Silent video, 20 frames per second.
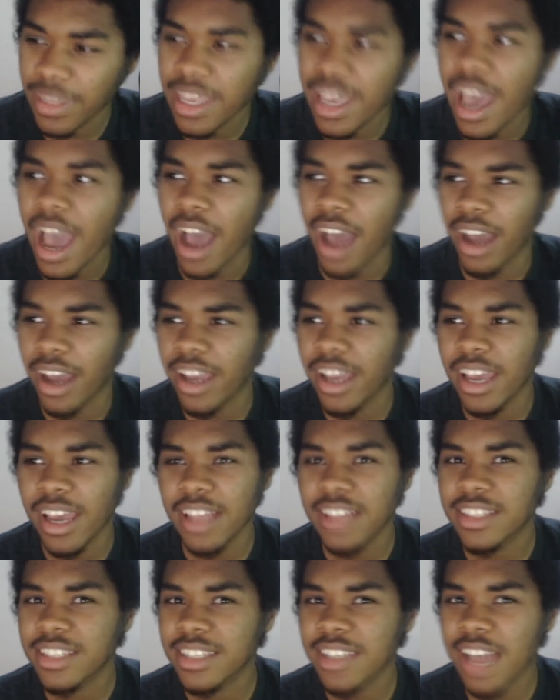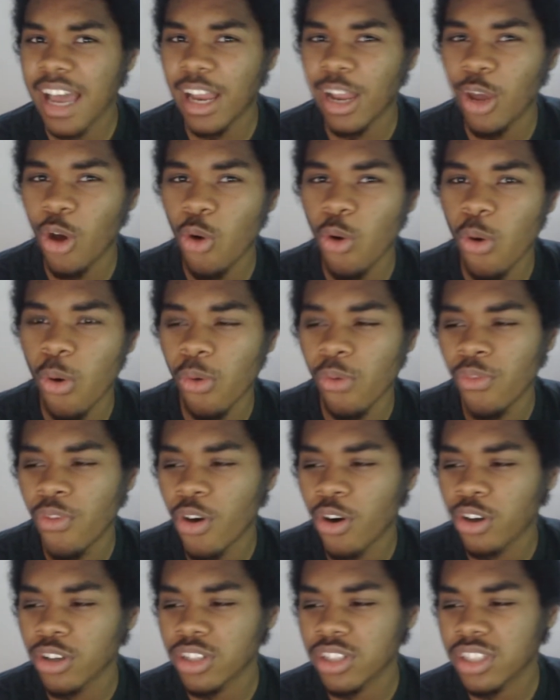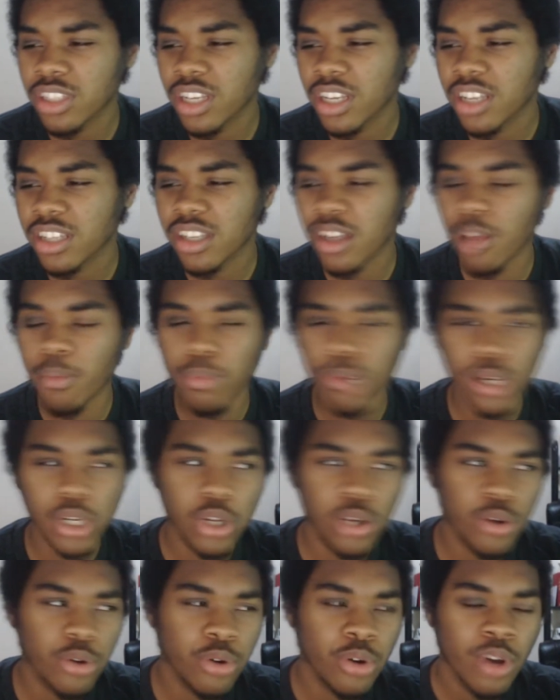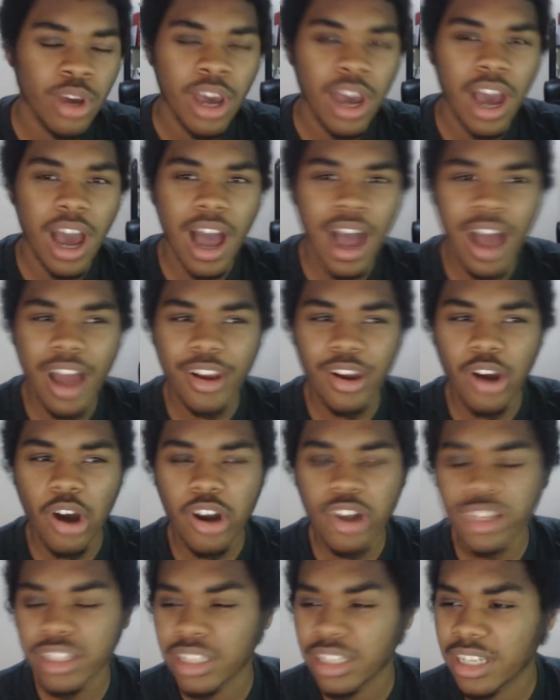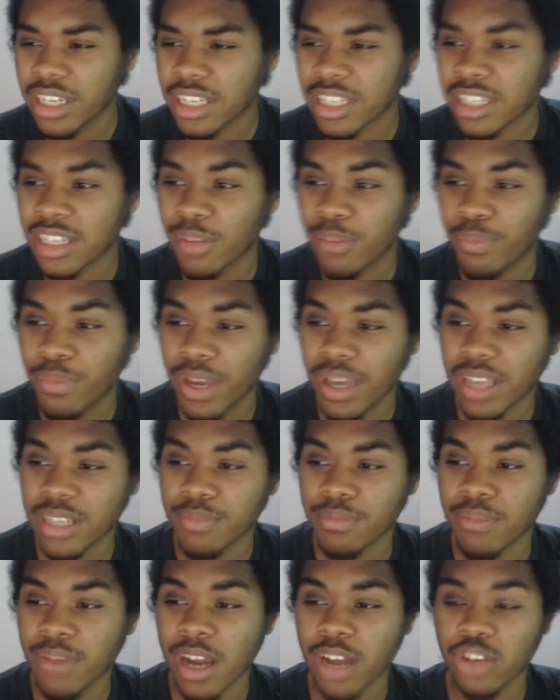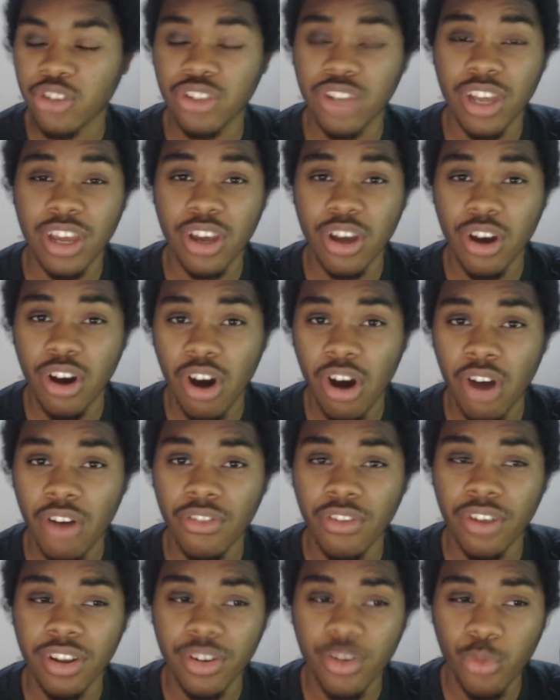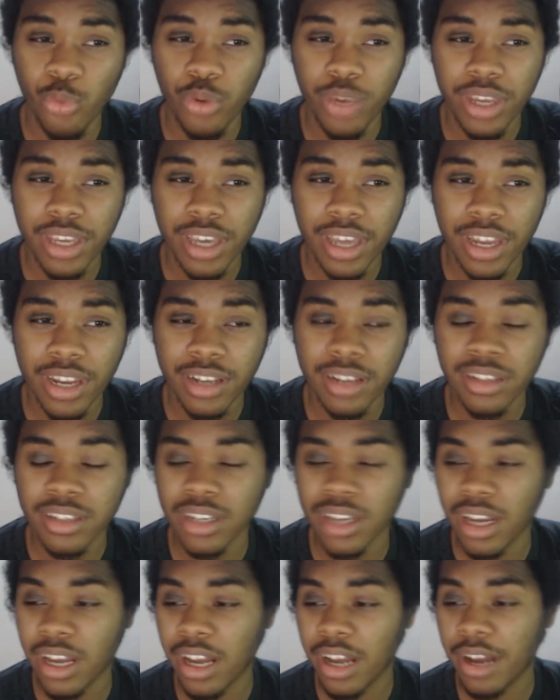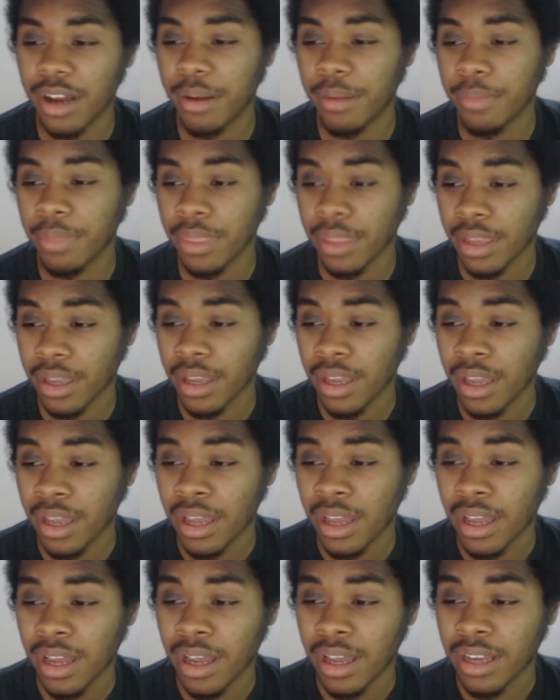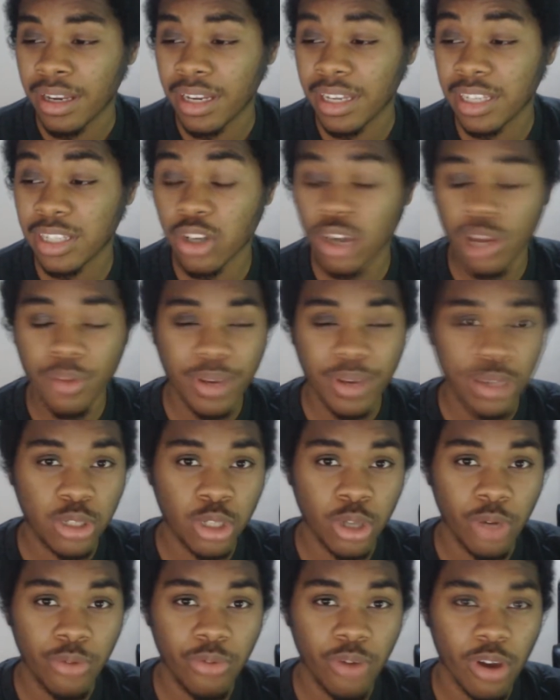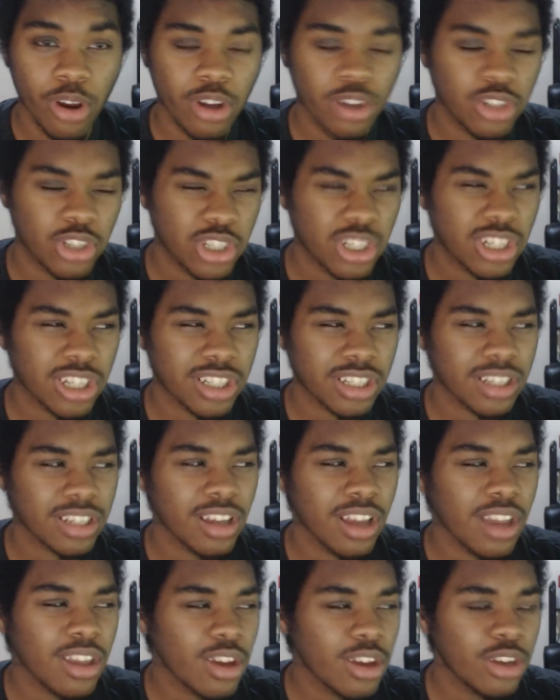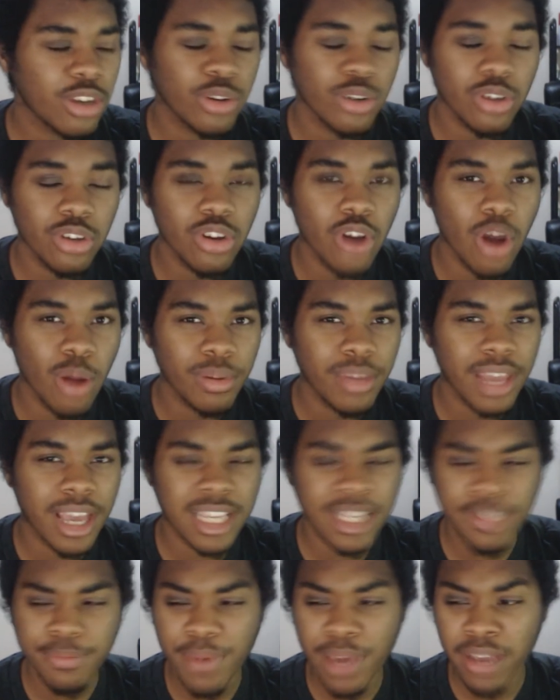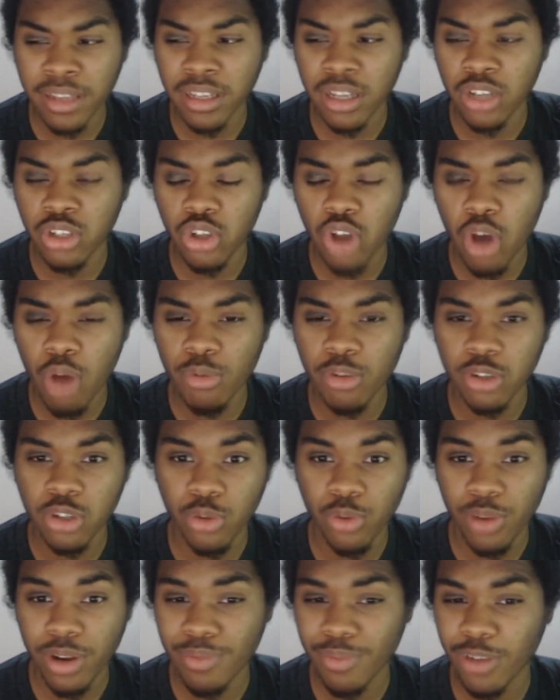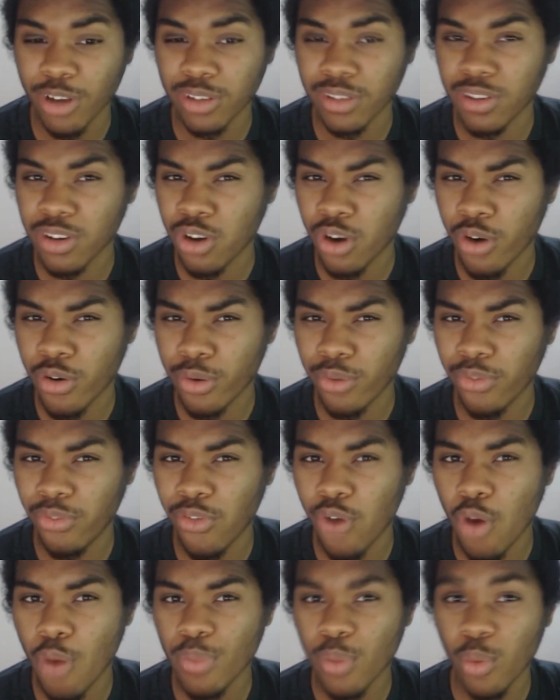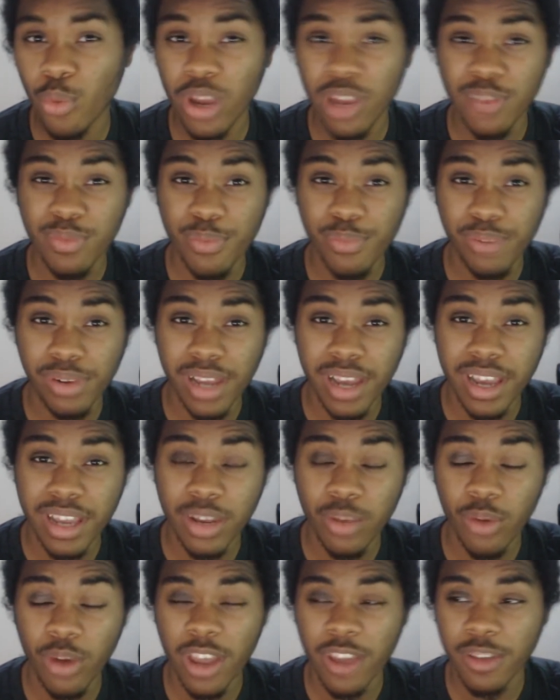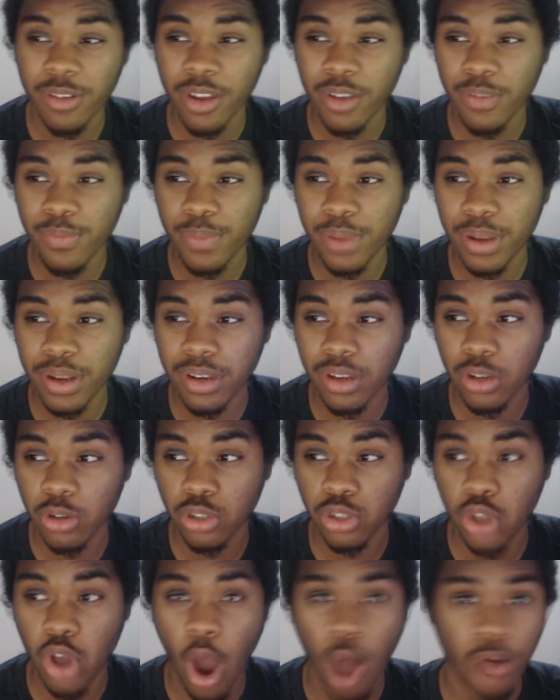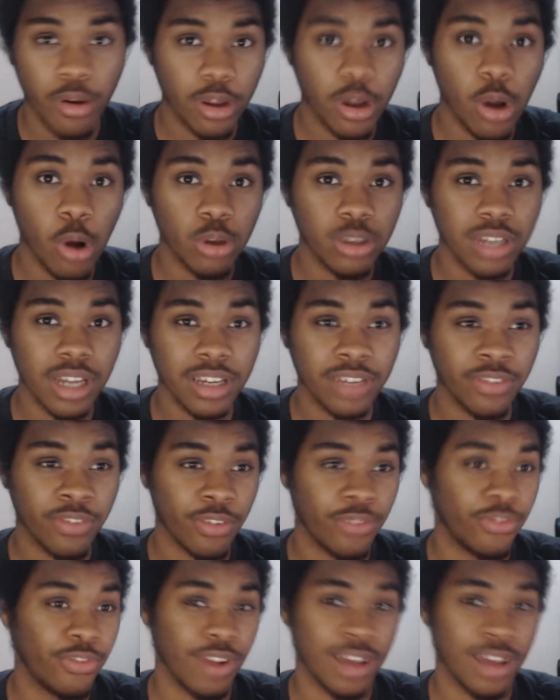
Yeah, it's yellow versus blue, and honestly, this is the biggest match day of the weekend. This is going to be a tough one, because you normally expect Dortmund to win because of the current form, the way they've been playing, the way they've been, scoring goals like